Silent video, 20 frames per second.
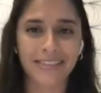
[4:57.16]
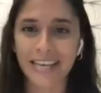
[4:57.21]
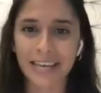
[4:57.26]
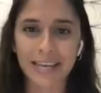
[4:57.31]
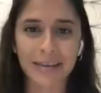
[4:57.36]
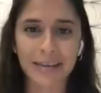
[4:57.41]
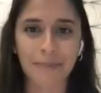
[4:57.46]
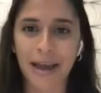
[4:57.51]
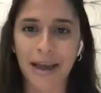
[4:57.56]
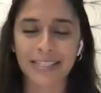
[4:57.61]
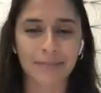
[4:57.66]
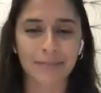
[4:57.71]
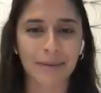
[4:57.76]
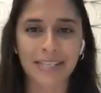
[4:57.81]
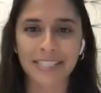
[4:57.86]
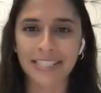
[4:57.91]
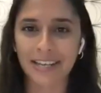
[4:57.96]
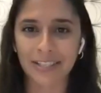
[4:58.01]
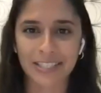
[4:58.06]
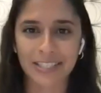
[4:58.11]
Thinking back to
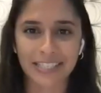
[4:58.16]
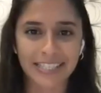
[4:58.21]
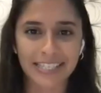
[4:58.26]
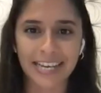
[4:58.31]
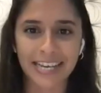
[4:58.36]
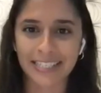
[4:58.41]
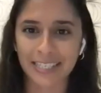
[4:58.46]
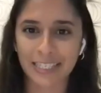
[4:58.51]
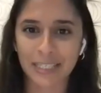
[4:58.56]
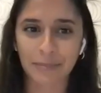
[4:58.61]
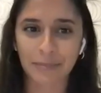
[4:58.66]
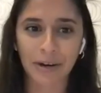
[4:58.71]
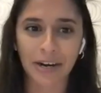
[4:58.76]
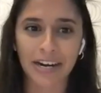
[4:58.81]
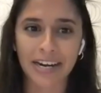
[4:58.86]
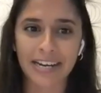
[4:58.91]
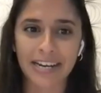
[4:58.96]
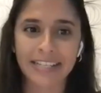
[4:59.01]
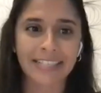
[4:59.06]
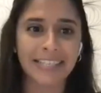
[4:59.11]
my sales and CS
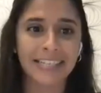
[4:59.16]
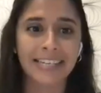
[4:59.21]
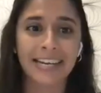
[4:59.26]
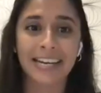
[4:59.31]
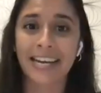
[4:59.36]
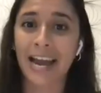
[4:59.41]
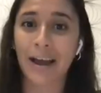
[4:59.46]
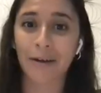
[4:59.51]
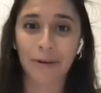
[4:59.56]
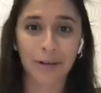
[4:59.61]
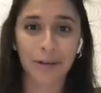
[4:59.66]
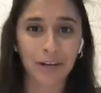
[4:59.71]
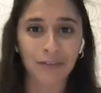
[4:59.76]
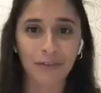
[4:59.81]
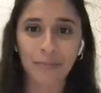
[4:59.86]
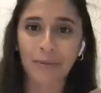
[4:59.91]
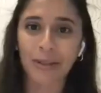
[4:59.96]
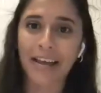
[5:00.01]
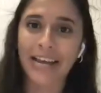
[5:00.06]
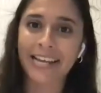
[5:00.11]
experience and how it could have
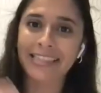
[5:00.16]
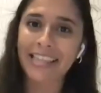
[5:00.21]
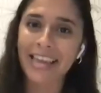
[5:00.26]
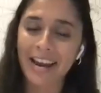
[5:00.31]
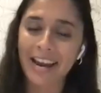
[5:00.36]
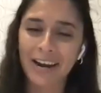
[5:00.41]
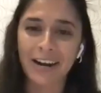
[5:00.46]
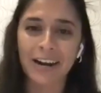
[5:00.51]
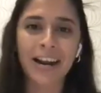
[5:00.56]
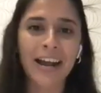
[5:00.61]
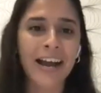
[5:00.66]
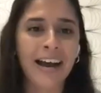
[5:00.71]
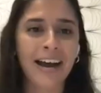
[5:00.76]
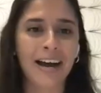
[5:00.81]
applied there.